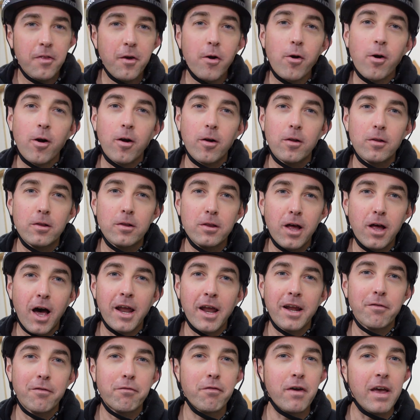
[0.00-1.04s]
There are a
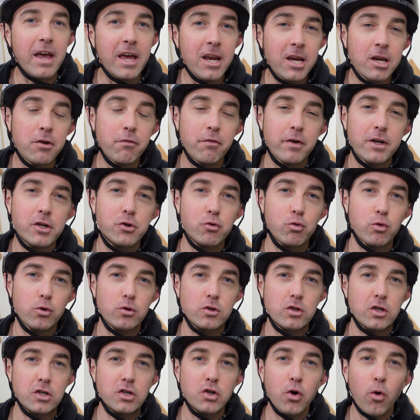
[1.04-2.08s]
lot of individual
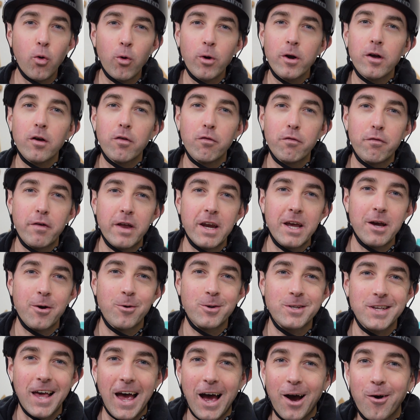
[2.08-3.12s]
tutorial
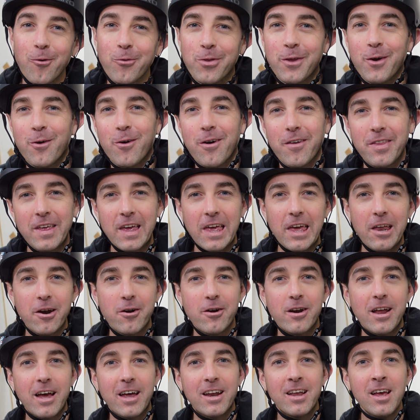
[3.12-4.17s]
videos out there on the
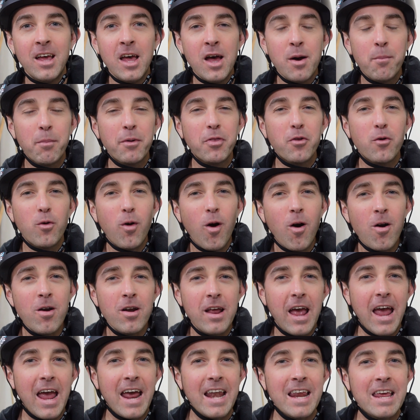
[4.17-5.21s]
internet, but there aren't
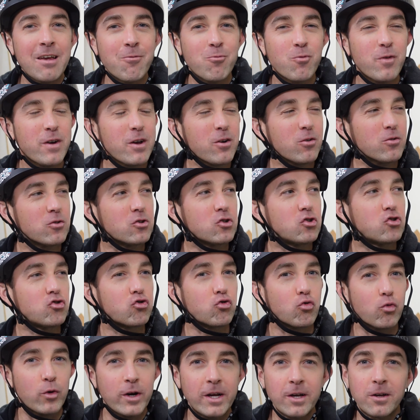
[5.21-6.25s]
any real
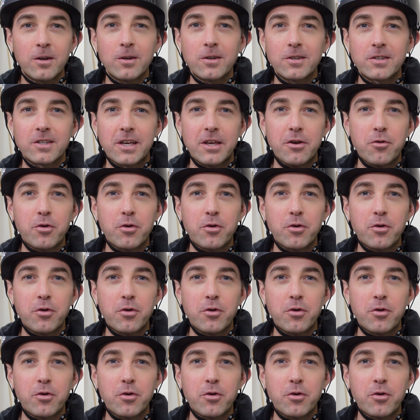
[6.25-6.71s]
drills that